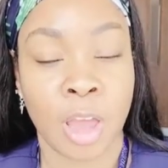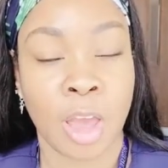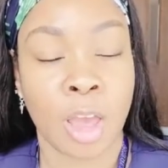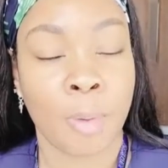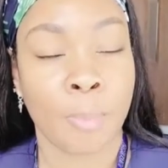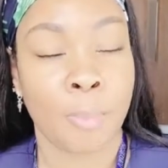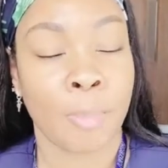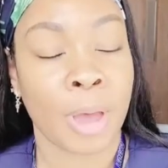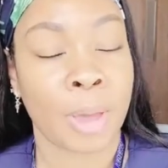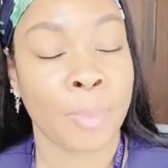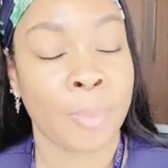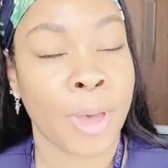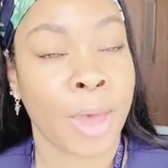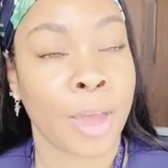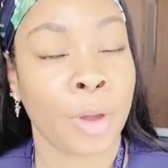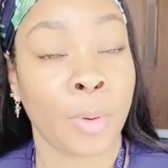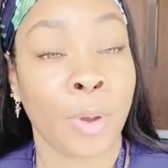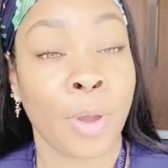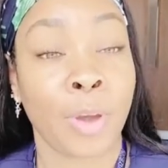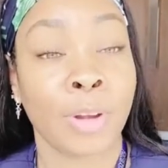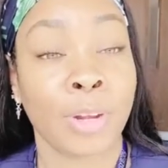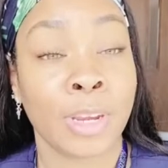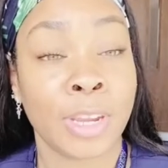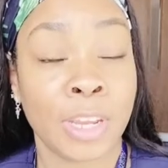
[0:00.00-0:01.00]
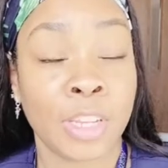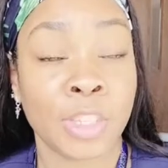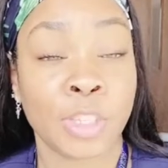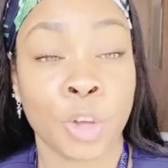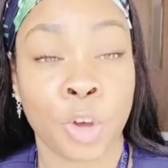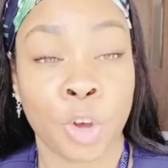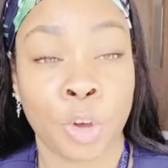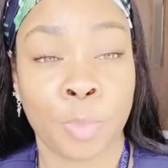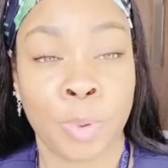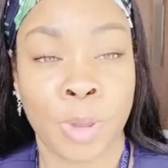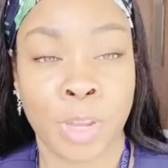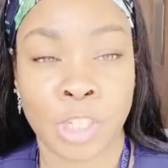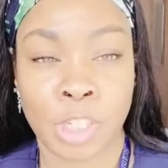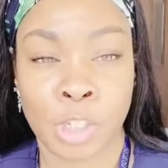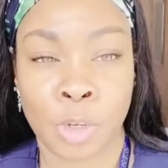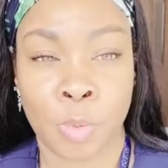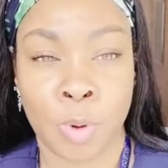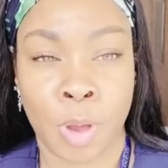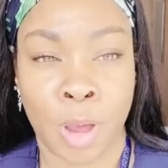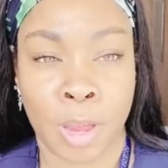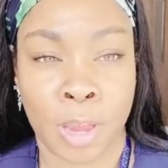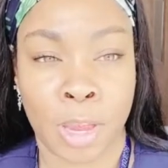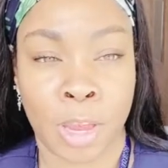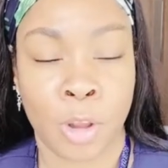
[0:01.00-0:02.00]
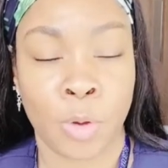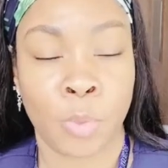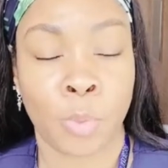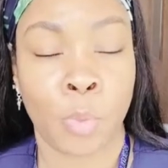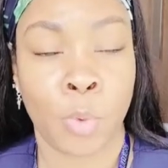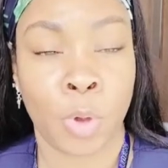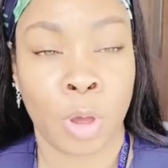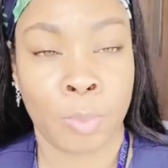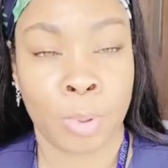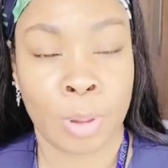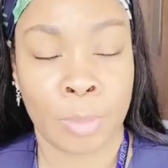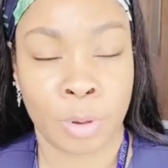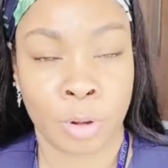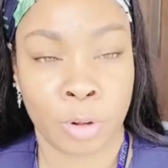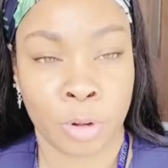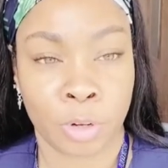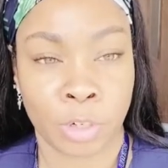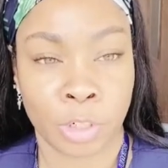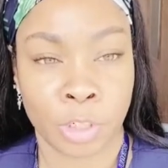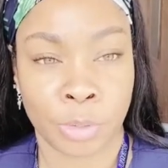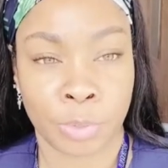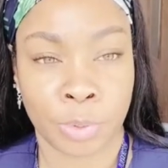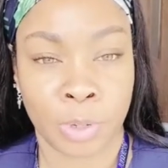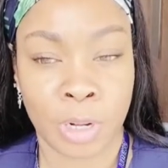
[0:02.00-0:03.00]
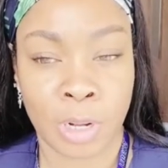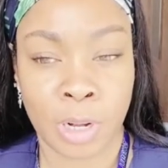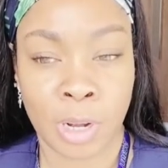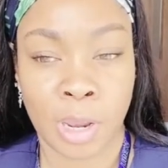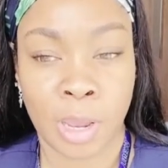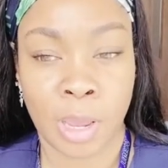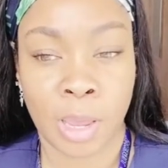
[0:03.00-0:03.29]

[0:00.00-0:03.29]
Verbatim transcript: My background is O B G Y N, well baby nursery,